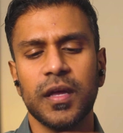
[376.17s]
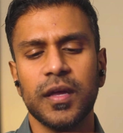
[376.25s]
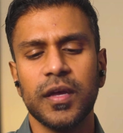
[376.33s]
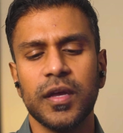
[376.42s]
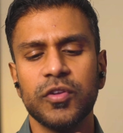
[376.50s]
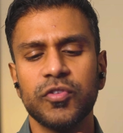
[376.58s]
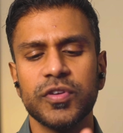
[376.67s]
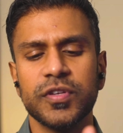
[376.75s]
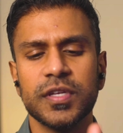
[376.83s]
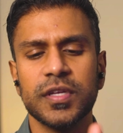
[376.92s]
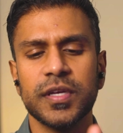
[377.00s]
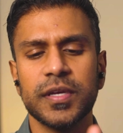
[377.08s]

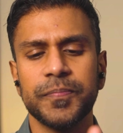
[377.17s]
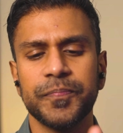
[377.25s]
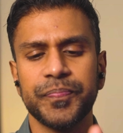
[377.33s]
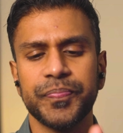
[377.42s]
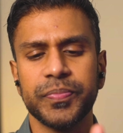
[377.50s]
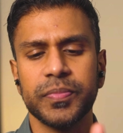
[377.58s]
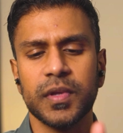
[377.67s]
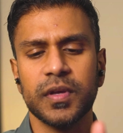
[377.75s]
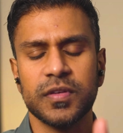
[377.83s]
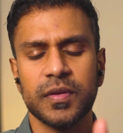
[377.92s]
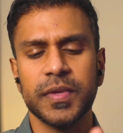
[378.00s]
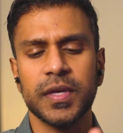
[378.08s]
Interestingly,
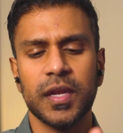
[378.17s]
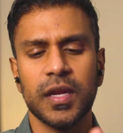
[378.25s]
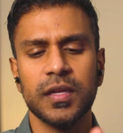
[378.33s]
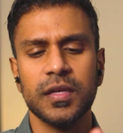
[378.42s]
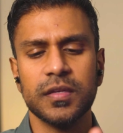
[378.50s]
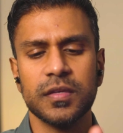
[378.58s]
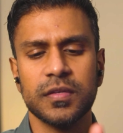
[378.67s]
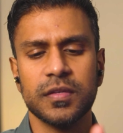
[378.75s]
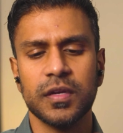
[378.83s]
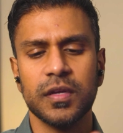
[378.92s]
something that I need to study